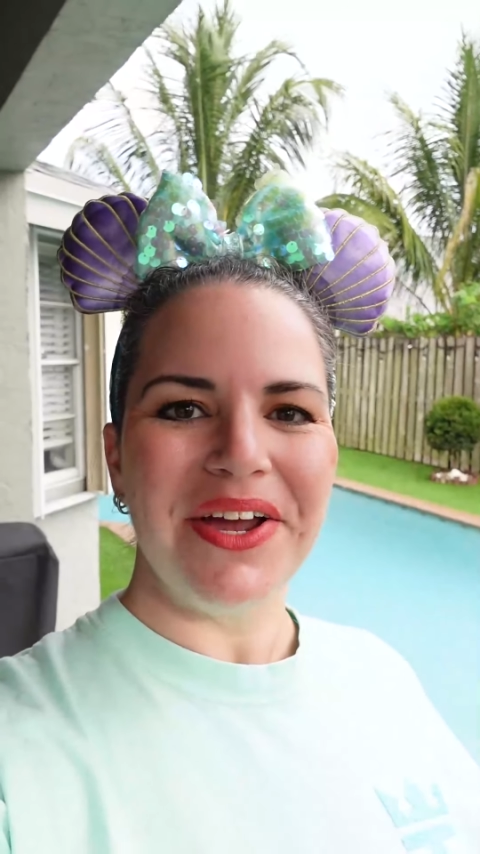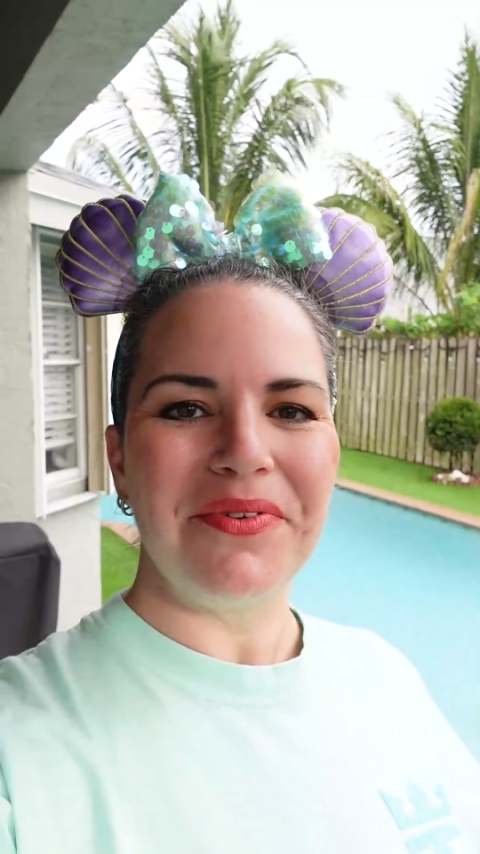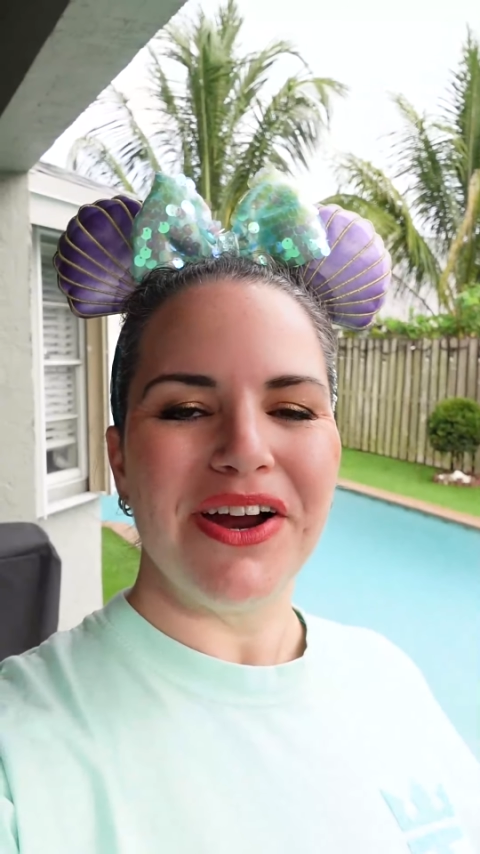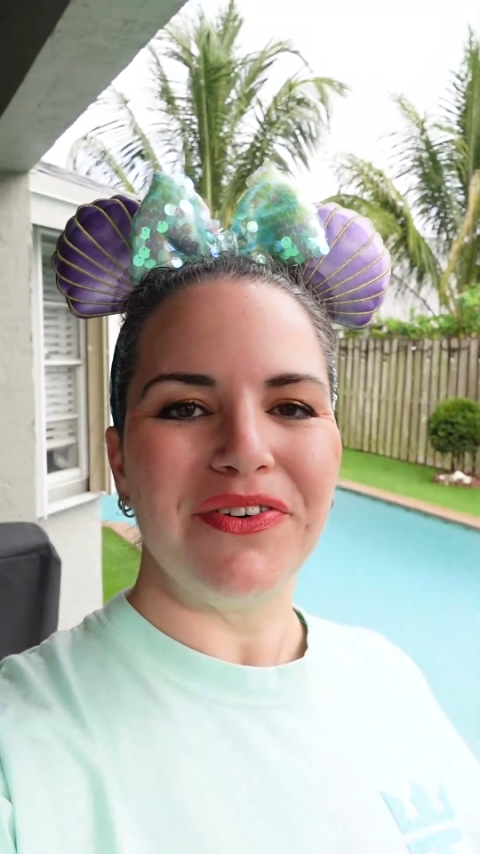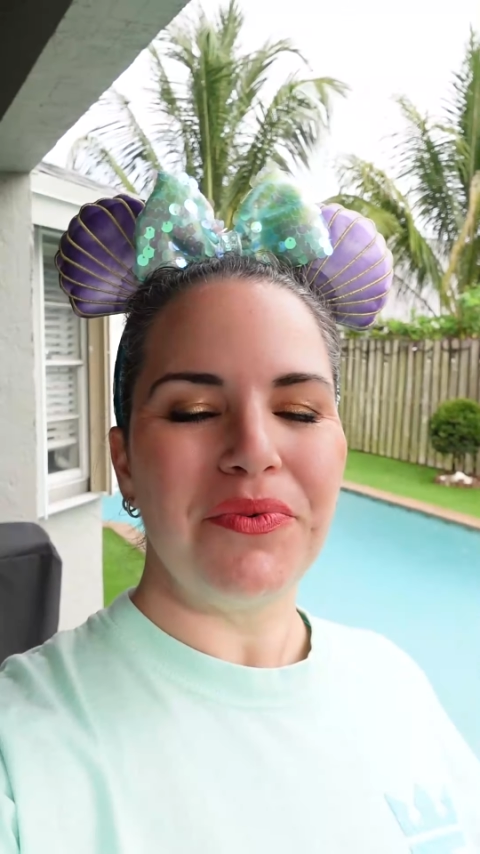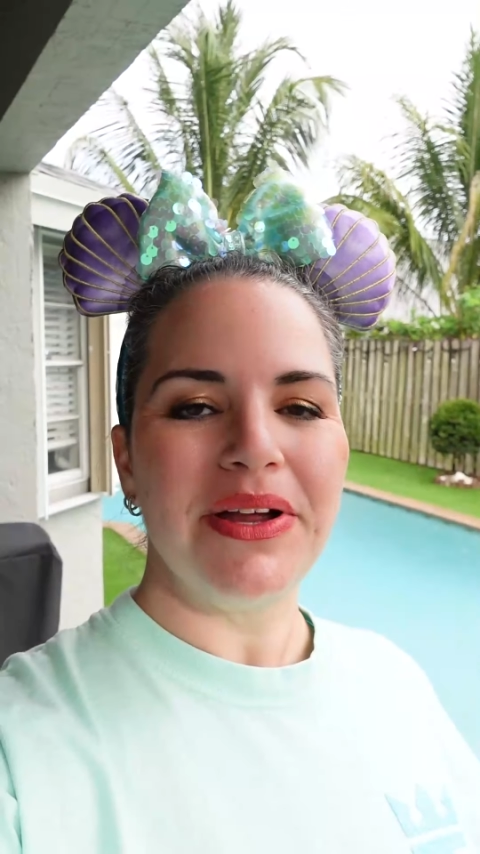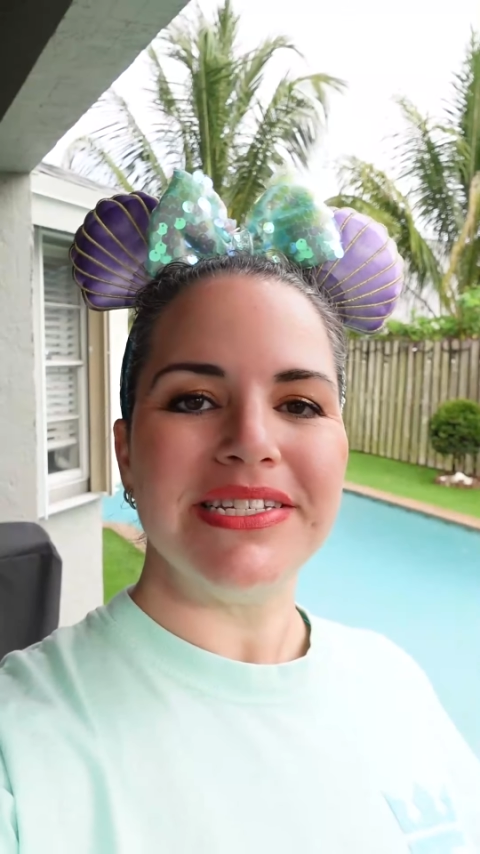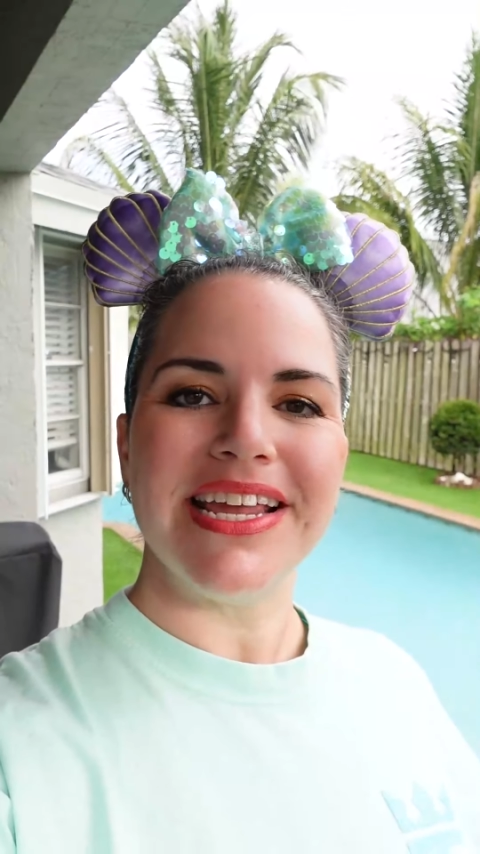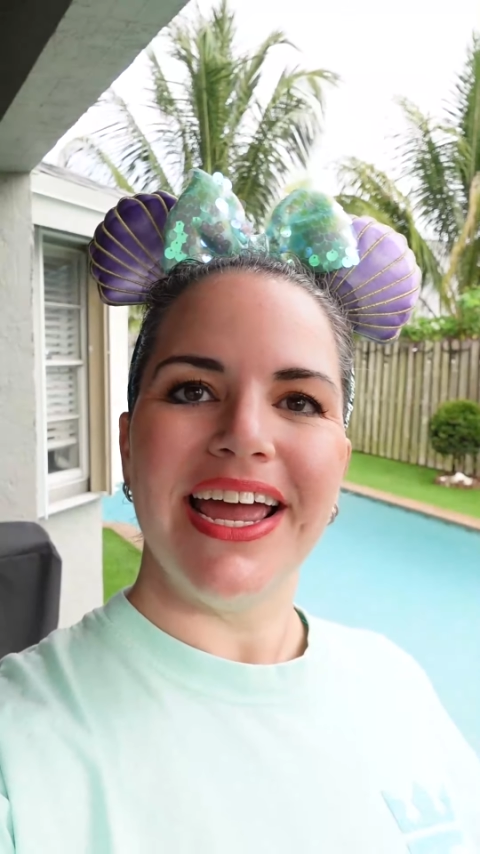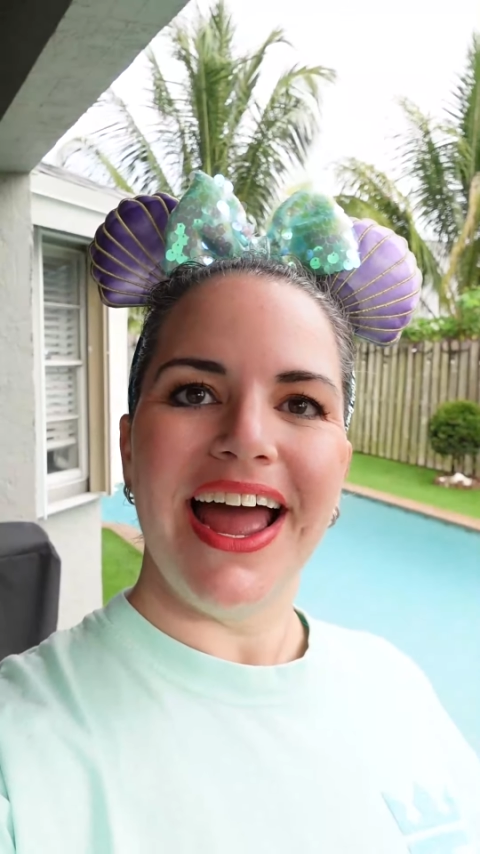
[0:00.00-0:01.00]
where every
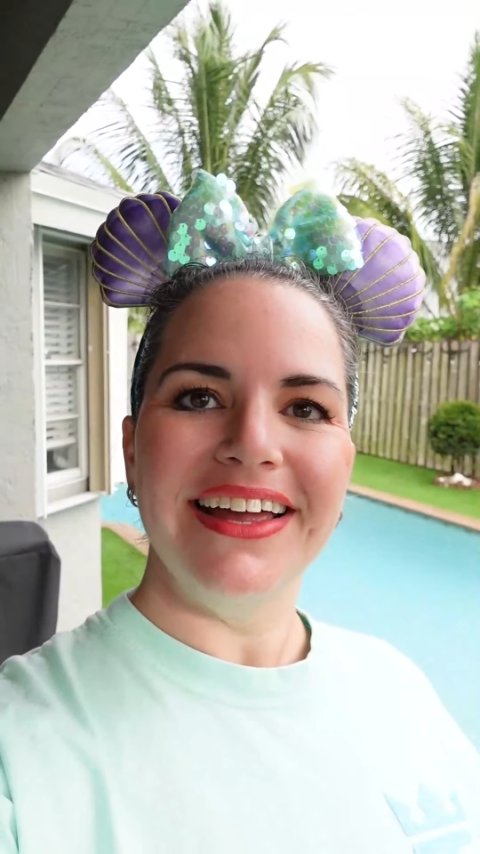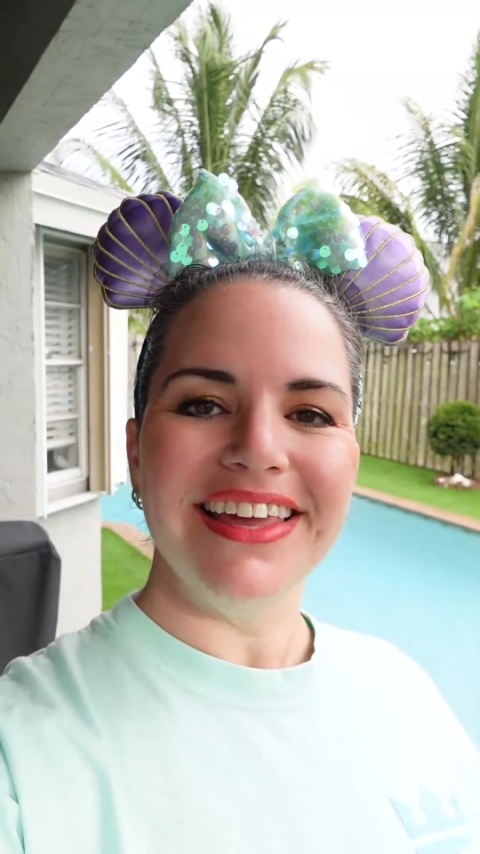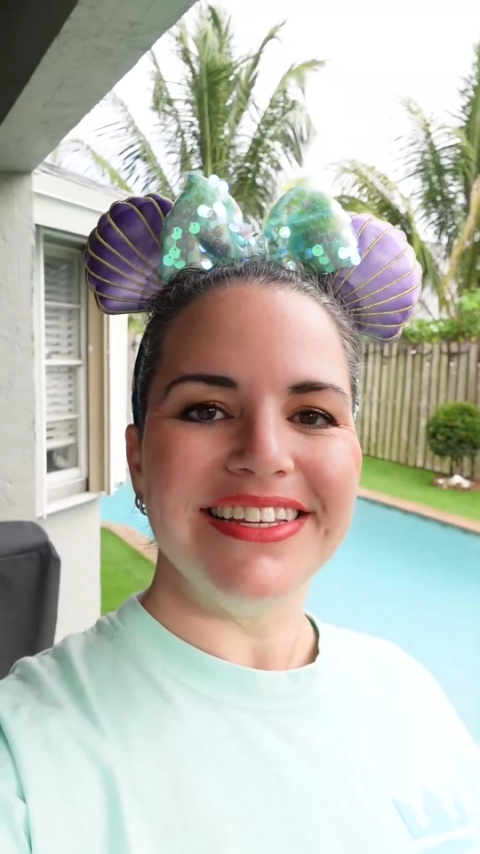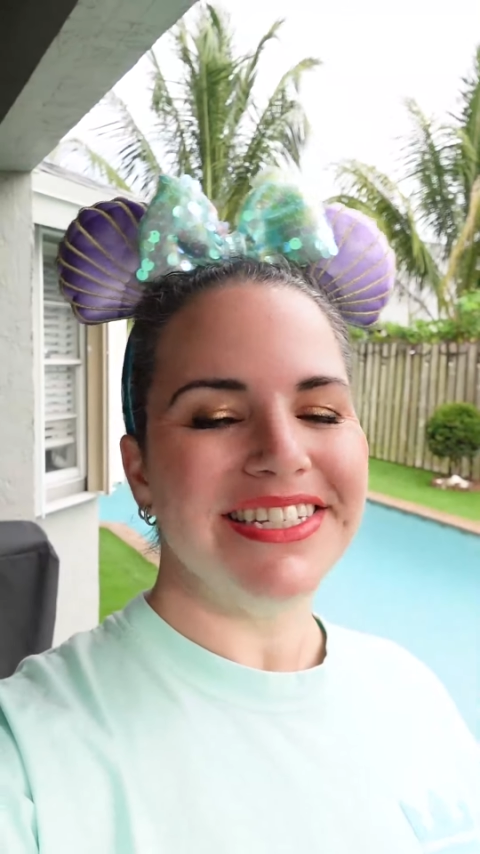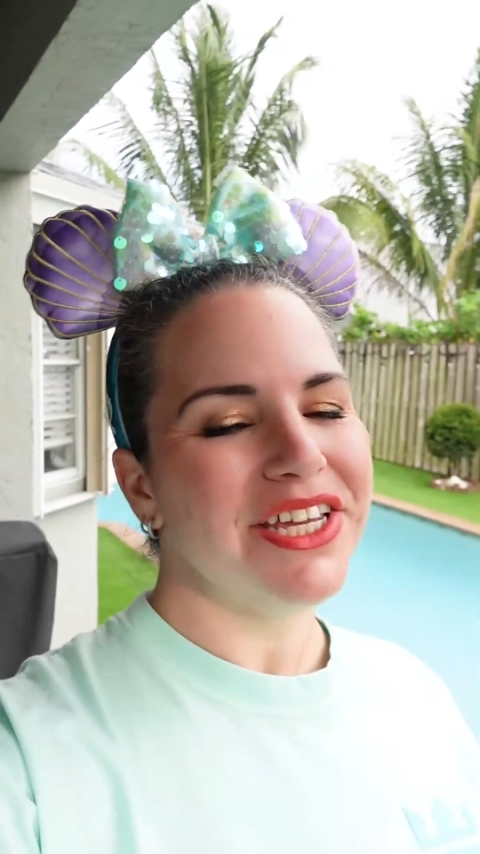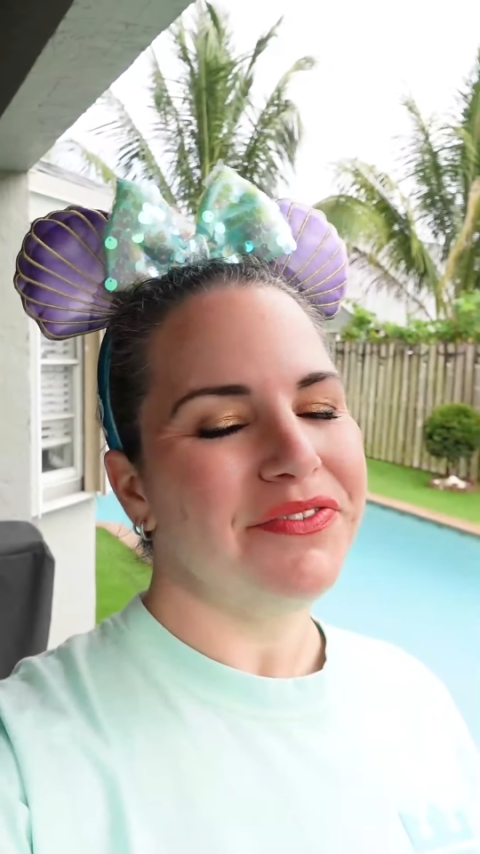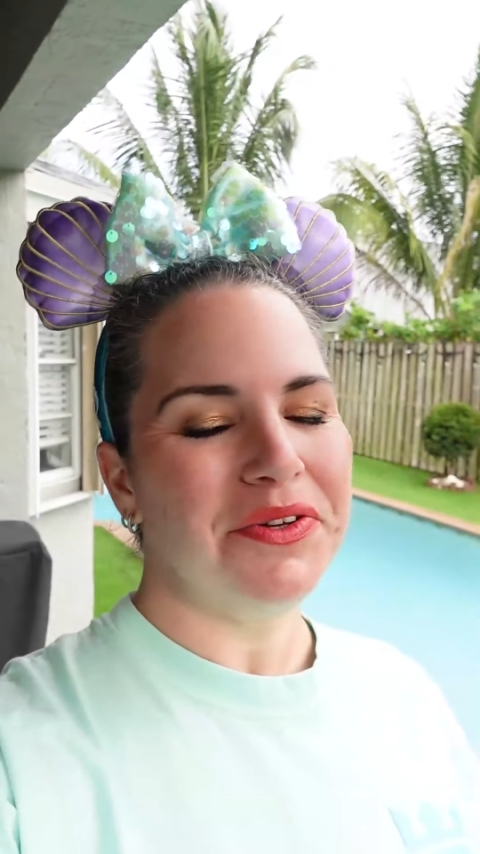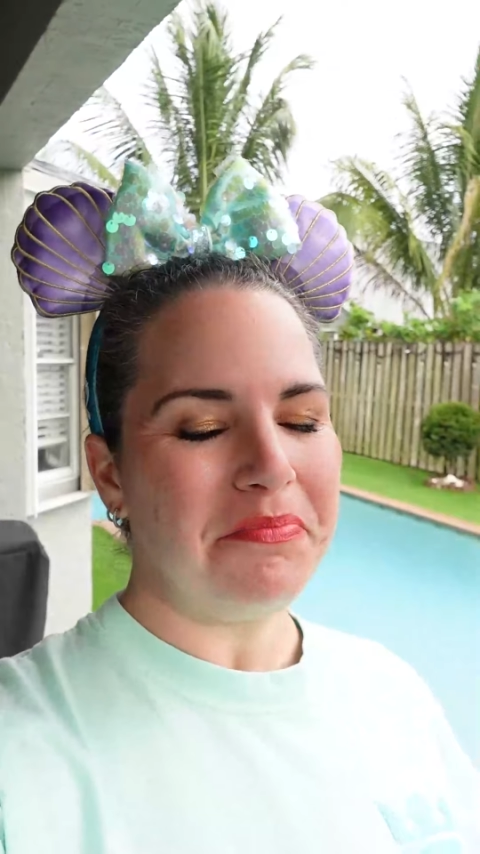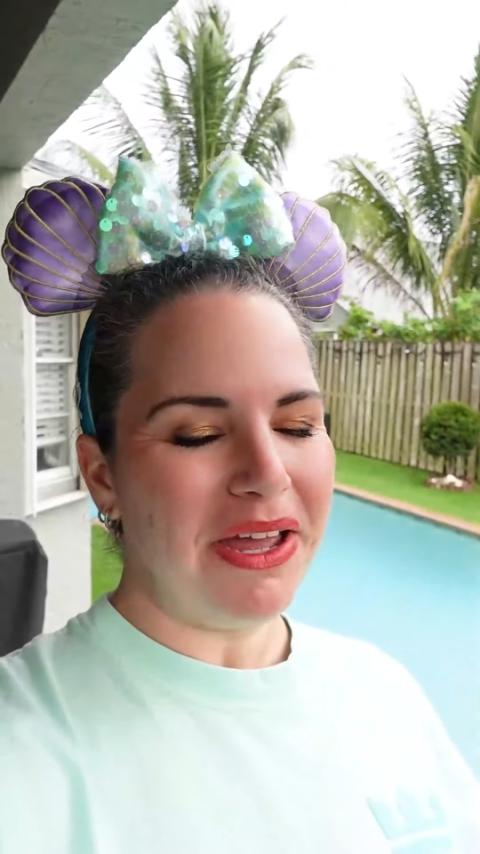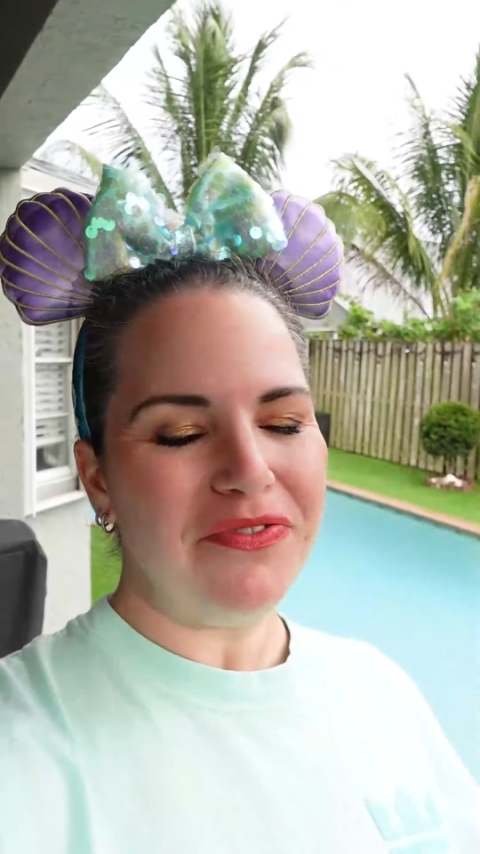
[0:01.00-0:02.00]
Wednesday I like to give you my